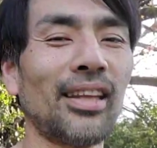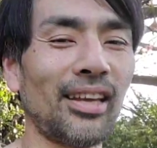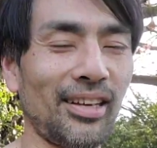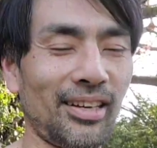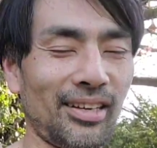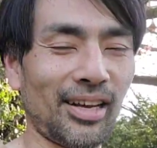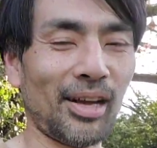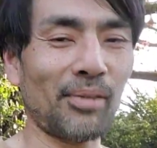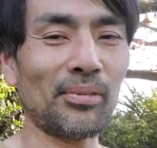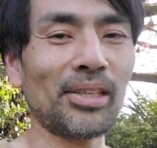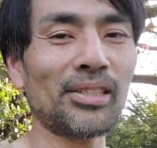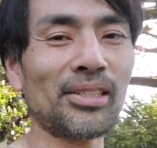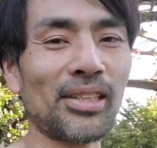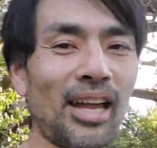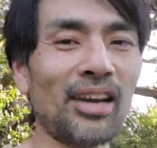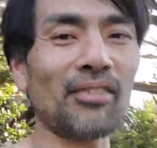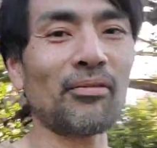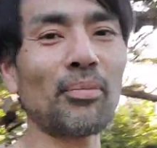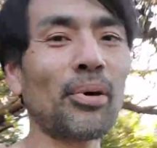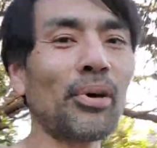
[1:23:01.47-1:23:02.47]
that I'm
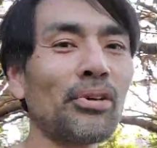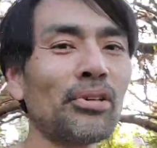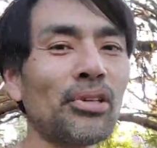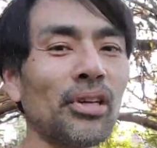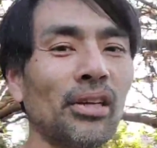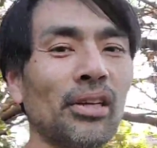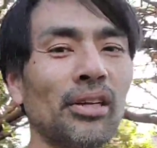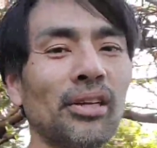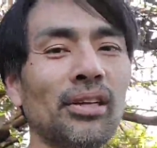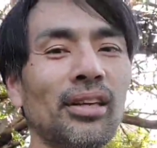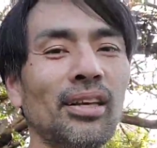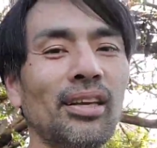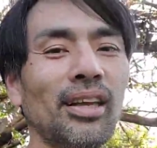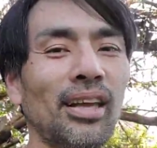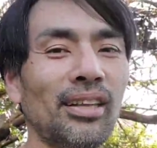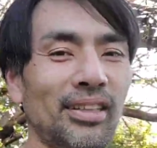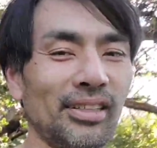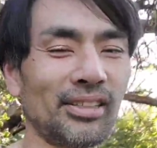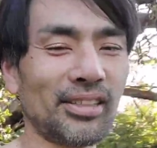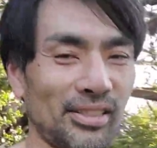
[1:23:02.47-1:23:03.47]
this kind of person,
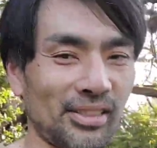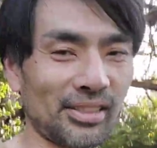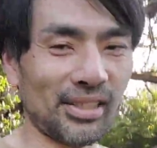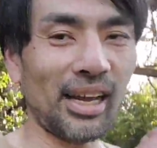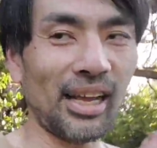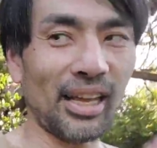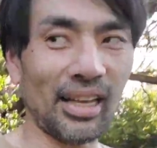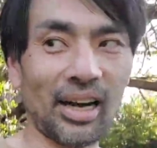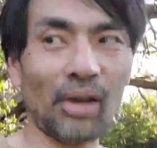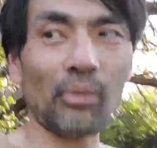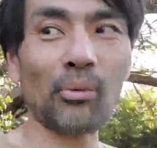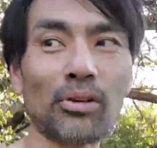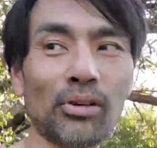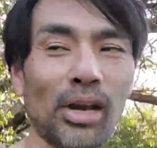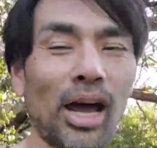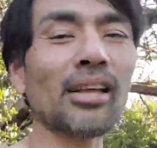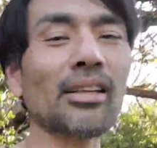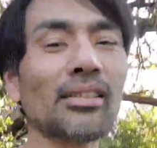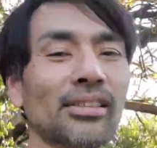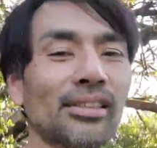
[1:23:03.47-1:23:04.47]
and this is and I
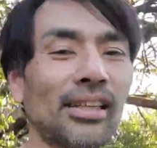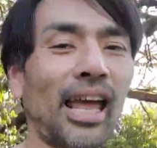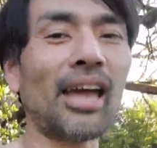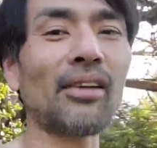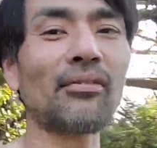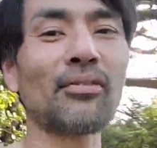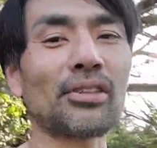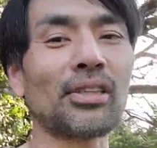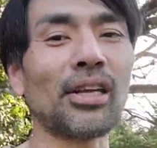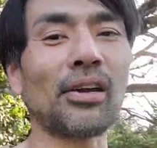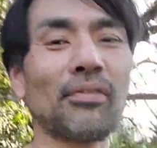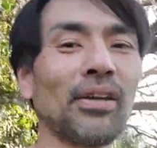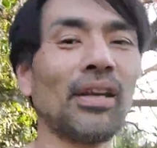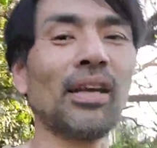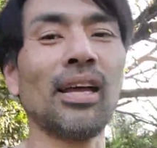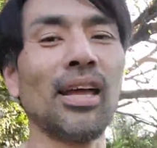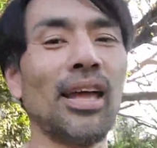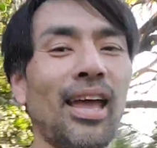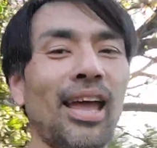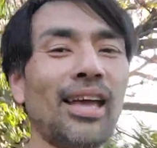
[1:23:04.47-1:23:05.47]
will not stand for
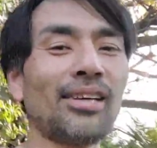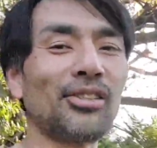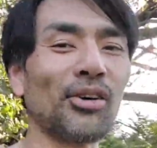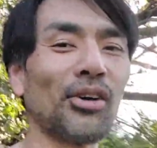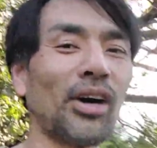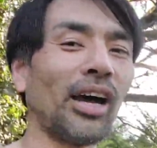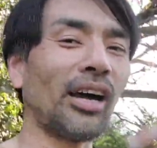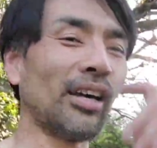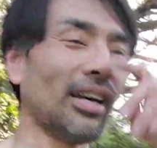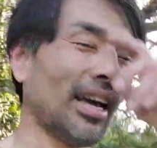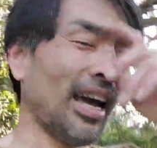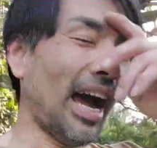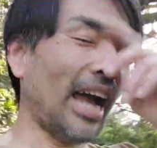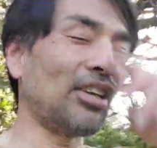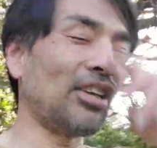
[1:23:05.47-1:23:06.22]
stuff. And so I